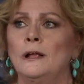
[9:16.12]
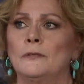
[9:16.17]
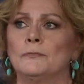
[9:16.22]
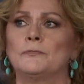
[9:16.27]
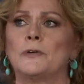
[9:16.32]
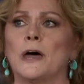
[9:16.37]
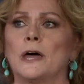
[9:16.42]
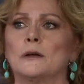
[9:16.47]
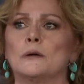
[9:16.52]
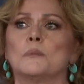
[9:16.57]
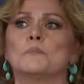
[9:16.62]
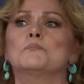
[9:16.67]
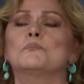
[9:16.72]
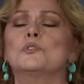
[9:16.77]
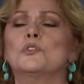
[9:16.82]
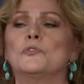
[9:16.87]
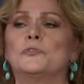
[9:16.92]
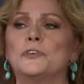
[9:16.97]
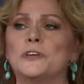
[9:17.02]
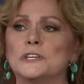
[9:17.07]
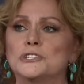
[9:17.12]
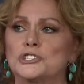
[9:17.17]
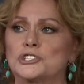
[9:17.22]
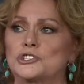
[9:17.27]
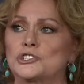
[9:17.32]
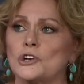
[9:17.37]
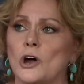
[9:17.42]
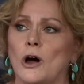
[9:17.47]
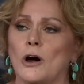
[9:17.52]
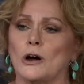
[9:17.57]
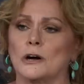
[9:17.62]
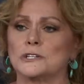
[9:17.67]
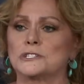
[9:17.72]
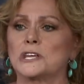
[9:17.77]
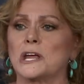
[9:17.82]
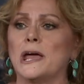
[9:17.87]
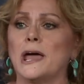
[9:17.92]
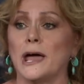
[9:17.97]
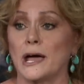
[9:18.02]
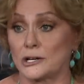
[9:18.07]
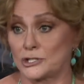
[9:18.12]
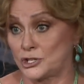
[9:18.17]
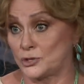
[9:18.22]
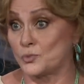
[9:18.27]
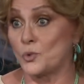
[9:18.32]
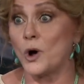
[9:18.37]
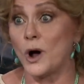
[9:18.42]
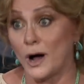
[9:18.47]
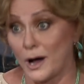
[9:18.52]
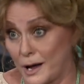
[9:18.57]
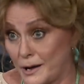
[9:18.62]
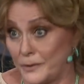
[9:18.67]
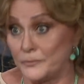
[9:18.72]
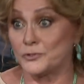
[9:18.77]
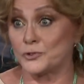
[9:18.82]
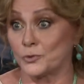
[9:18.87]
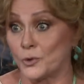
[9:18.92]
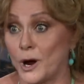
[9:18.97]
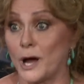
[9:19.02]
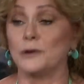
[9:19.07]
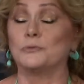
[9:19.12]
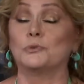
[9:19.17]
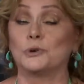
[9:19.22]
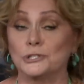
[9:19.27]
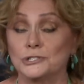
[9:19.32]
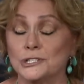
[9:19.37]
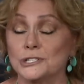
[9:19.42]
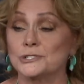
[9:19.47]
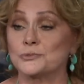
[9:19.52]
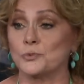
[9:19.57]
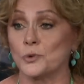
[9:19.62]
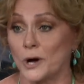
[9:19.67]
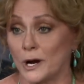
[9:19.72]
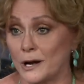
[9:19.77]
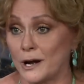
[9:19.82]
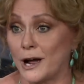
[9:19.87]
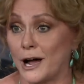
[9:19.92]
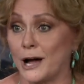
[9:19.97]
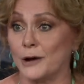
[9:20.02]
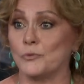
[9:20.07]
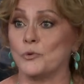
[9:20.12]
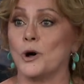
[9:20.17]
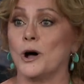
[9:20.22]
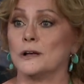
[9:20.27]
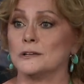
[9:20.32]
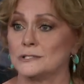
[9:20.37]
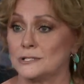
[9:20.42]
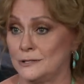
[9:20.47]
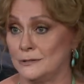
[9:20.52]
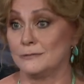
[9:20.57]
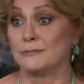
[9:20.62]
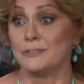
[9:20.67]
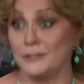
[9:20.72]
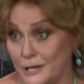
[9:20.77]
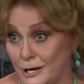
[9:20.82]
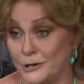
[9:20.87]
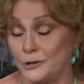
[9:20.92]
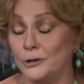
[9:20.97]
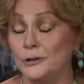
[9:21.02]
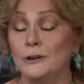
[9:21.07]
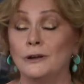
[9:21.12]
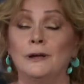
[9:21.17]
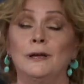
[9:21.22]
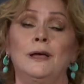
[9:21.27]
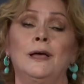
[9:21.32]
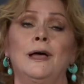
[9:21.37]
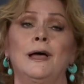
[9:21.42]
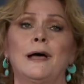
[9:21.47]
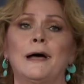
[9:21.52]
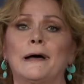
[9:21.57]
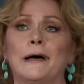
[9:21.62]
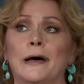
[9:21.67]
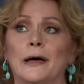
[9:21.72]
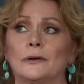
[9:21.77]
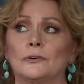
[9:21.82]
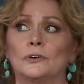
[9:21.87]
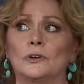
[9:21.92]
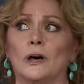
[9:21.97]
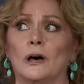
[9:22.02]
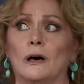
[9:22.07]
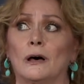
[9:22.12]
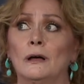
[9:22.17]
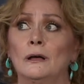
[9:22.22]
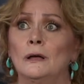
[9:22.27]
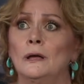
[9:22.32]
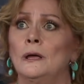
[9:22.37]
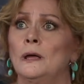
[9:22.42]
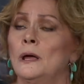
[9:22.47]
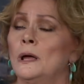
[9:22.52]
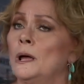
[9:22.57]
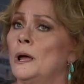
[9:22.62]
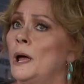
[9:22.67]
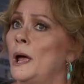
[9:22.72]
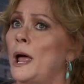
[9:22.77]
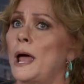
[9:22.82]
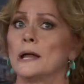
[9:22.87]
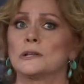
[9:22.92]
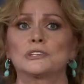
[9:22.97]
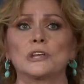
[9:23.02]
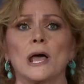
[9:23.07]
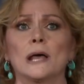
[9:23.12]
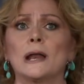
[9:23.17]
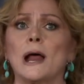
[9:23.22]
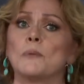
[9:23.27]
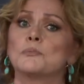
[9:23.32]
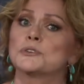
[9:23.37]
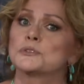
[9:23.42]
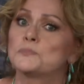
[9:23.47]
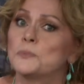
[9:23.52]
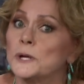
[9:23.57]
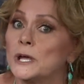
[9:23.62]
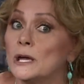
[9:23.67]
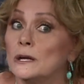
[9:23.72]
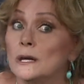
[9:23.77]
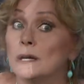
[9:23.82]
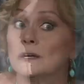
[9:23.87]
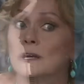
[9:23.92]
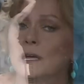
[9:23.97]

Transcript: than movie stars' ex-wives, right? Which is what I was then. And I was beginning to